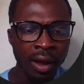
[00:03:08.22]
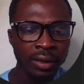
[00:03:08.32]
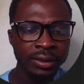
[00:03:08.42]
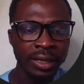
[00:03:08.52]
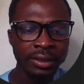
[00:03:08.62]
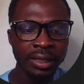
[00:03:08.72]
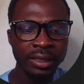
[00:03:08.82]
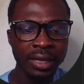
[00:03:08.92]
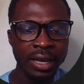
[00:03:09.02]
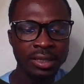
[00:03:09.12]
And then the
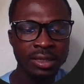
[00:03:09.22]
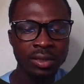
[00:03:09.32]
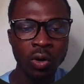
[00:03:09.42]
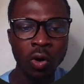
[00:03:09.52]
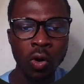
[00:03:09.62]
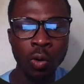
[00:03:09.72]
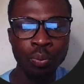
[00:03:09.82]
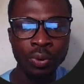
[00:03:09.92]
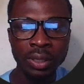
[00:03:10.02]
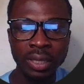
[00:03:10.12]
next
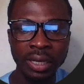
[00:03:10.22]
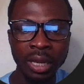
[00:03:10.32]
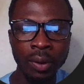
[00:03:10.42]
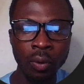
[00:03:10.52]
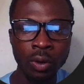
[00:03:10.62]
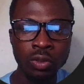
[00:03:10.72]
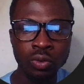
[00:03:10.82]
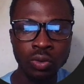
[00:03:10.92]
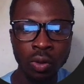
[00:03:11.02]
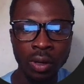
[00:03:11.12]
operator that we are going to
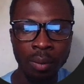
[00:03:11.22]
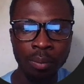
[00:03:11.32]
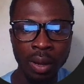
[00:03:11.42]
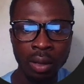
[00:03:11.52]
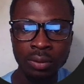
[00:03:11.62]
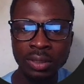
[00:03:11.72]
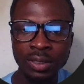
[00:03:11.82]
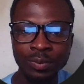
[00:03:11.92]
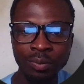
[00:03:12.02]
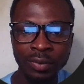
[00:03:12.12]
talk about
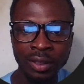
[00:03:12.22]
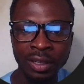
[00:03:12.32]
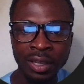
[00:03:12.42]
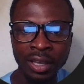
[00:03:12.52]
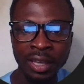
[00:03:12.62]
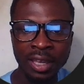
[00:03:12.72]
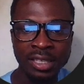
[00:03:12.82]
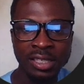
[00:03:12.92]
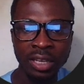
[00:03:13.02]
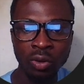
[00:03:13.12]

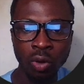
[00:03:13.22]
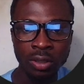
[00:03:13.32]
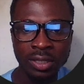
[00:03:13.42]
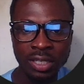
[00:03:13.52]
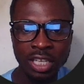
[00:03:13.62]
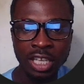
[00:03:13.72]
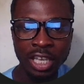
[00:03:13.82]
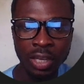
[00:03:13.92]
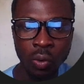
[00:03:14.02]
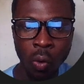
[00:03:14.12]
is the not
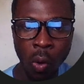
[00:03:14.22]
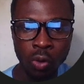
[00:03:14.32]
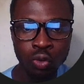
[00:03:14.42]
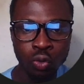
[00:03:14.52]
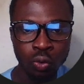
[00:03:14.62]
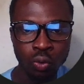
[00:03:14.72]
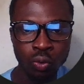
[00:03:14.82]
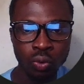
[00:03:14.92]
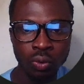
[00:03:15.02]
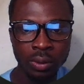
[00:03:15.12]
equal to.
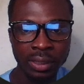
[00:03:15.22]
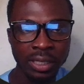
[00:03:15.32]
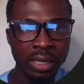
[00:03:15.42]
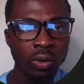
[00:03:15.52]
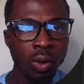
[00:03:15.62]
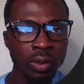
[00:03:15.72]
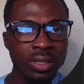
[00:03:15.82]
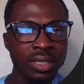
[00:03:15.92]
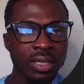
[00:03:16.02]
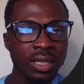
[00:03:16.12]
The
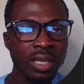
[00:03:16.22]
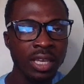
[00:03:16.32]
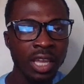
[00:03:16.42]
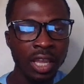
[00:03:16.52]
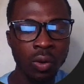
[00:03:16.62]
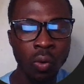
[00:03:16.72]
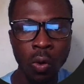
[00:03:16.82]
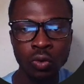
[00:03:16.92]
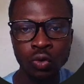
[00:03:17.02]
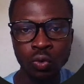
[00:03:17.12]
not
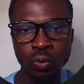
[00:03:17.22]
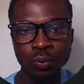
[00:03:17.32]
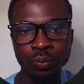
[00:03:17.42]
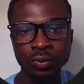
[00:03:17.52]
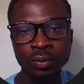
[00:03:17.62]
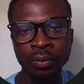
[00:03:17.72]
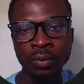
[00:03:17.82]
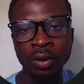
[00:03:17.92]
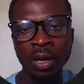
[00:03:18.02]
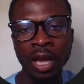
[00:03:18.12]
equal to.
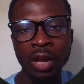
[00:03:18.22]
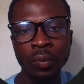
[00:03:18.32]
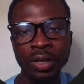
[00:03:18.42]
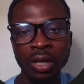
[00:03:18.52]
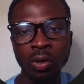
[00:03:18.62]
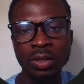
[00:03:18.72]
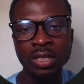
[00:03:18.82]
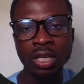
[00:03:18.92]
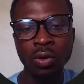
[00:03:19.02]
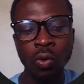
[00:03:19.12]
And with the
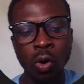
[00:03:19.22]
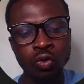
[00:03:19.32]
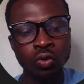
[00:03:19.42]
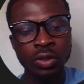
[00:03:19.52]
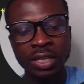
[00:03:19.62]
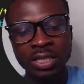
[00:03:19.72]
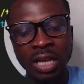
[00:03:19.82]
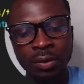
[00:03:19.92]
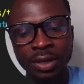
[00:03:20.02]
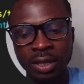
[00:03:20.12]
not equal to, that is
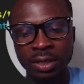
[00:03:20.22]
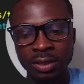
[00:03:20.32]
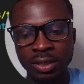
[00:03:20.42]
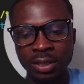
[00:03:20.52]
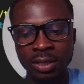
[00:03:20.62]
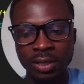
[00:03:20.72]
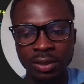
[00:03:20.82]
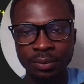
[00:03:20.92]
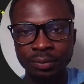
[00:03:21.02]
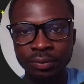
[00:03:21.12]
how it is.